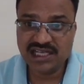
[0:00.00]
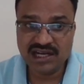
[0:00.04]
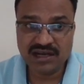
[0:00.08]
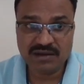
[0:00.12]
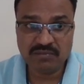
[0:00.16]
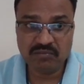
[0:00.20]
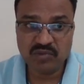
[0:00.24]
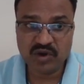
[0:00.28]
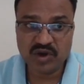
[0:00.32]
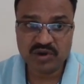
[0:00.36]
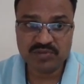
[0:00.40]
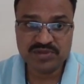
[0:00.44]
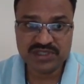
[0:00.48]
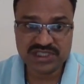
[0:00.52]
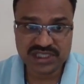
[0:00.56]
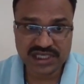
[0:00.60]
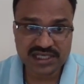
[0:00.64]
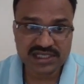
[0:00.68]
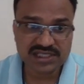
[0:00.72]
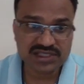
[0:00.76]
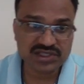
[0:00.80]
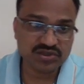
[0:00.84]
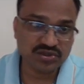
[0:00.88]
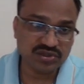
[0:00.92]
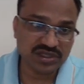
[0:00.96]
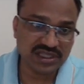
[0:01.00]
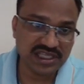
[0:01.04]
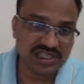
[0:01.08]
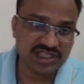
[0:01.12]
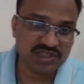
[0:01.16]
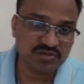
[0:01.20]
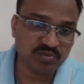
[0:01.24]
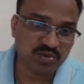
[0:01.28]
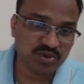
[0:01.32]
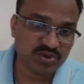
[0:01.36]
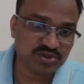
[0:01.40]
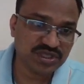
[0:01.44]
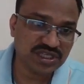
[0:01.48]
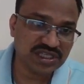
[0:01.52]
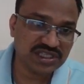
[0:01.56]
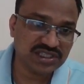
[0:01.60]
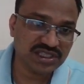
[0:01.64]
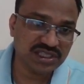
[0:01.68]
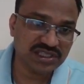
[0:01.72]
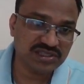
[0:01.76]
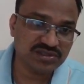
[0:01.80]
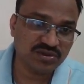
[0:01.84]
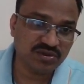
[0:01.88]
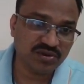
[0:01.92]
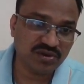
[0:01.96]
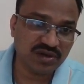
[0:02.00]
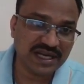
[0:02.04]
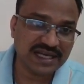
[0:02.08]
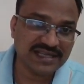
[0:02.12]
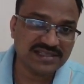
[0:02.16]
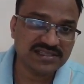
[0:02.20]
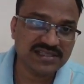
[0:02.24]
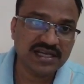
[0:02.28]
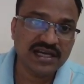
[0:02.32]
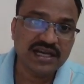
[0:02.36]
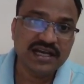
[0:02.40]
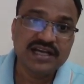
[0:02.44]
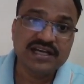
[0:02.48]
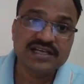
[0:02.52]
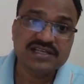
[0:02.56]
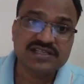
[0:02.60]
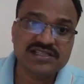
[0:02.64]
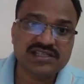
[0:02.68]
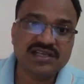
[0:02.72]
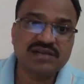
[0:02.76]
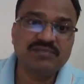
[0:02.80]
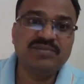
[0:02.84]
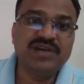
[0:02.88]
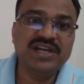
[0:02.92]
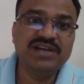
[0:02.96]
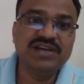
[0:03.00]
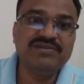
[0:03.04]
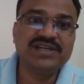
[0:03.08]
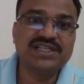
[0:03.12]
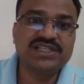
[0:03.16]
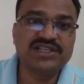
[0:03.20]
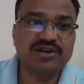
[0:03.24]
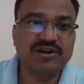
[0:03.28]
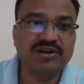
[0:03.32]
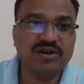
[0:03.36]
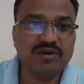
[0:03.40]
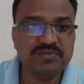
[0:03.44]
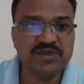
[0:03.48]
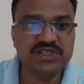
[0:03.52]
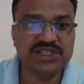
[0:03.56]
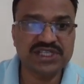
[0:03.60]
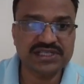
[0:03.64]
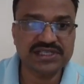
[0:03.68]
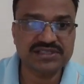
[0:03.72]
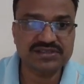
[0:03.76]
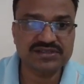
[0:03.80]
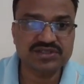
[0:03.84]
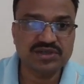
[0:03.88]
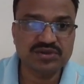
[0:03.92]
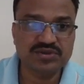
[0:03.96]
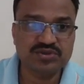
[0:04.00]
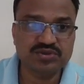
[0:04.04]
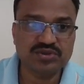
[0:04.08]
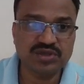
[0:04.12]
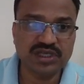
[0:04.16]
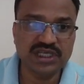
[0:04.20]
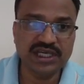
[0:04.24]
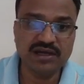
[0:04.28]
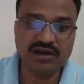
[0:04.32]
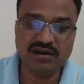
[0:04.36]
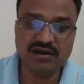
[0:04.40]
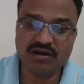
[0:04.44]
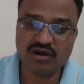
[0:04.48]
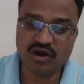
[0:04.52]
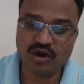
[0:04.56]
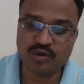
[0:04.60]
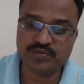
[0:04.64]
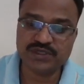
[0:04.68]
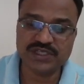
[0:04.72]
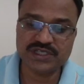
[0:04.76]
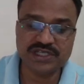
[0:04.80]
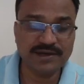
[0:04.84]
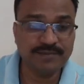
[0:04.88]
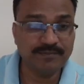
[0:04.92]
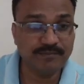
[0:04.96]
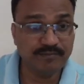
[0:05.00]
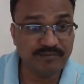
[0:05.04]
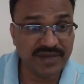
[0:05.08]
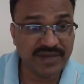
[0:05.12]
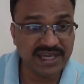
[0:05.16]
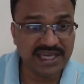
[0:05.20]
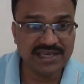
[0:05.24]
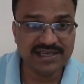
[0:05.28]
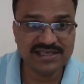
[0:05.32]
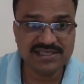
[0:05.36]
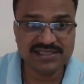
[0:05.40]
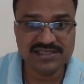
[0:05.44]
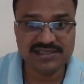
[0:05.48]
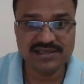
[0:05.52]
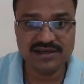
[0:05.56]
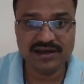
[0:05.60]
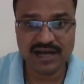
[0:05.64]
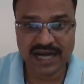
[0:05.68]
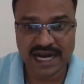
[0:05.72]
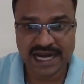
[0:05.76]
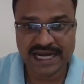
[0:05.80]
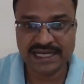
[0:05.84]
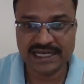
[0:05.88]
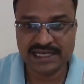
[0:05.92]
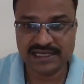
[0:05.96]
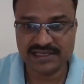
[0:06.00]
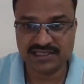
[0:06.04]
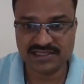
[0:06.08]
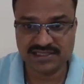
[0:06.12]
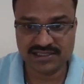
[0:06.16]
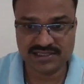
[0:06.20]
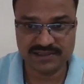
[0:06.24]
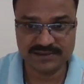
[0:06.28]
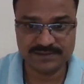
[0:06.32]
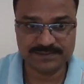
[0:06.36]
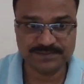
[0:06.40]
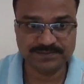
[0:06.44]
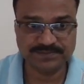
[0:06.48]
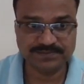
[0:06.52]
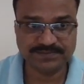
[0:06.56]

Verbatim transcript: in number of shares so this process is known as subdivision of shares so here option b is the right answer